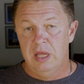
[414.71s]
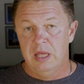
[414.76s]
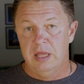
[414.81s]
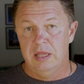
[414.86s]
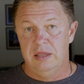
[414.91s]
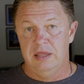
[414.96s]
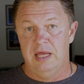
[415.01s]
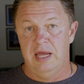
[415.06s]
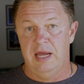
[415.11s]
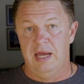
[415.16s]

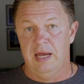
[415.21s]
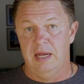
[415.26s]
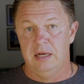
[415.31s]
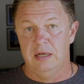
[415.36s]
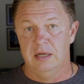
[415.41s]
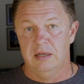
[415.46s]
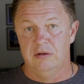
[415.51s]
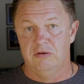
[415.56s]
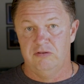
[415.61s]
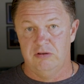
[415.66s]
that
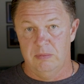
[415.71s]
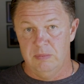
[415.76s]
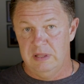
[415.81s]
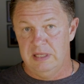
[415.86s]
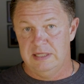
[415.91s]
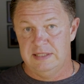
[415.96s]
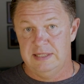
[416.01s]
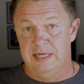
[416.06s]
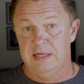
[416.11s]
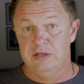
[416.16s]
some of
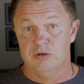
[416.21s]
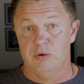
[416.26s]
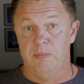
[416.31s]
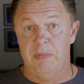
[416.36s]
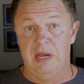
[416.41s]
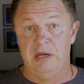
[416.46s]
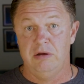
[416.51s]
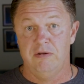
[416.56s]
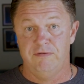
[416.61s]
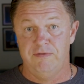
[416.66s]
these things are
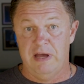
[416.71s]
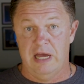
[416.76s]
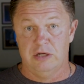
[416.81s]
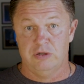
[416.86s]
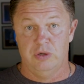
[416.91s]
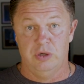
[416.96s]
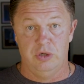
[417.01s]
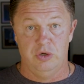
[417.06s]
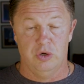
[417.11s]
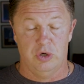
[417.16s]

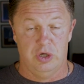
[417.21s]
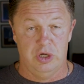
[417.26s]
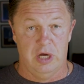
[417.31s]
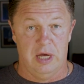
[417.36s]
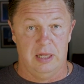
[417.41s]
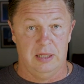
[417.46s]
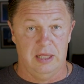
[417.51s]
manufactured in your gut.